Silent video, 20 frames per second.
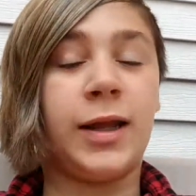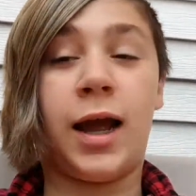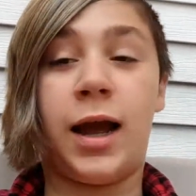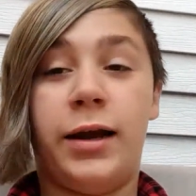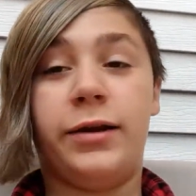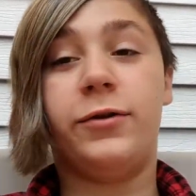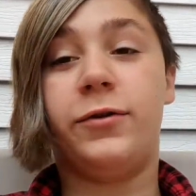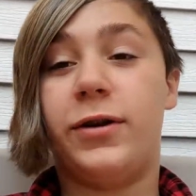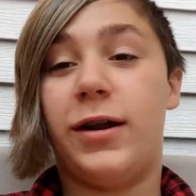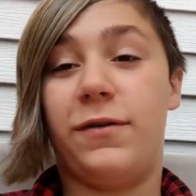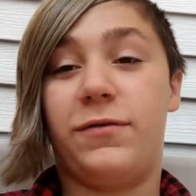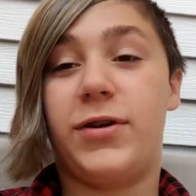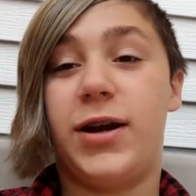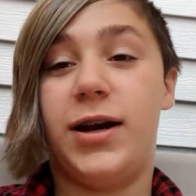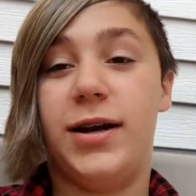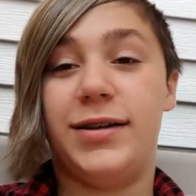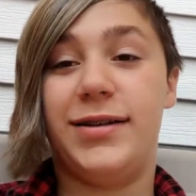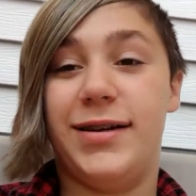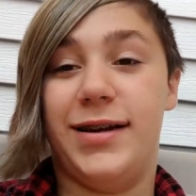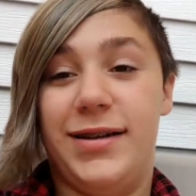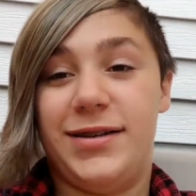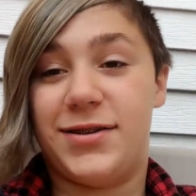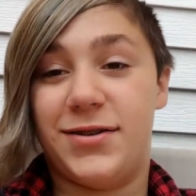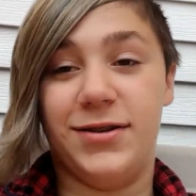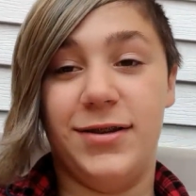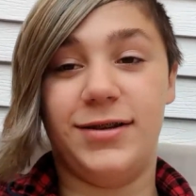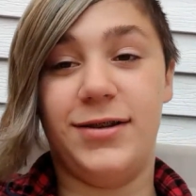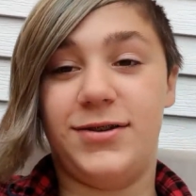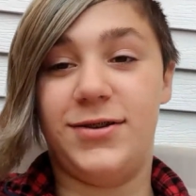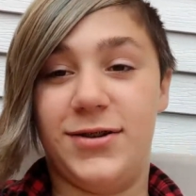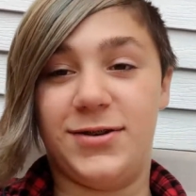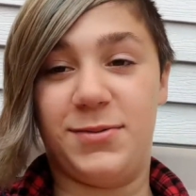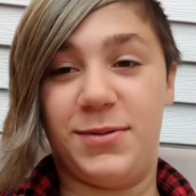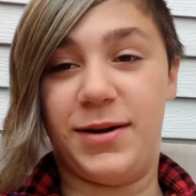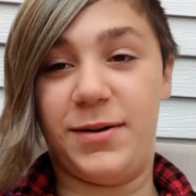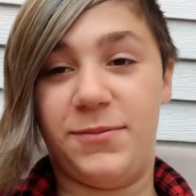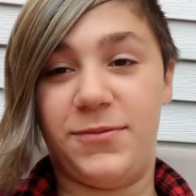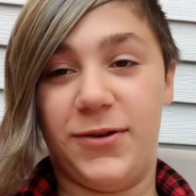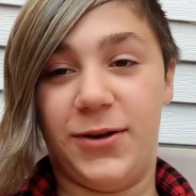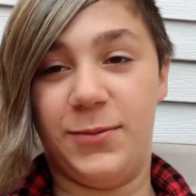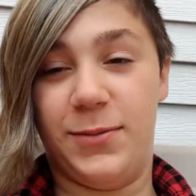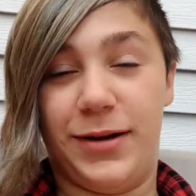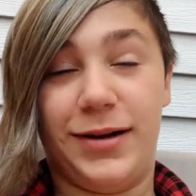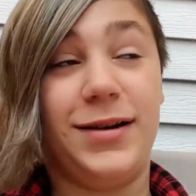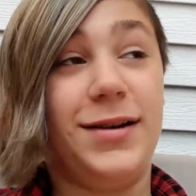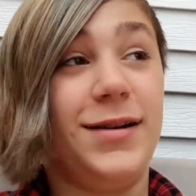I don't have content, so this is just what I'm filming.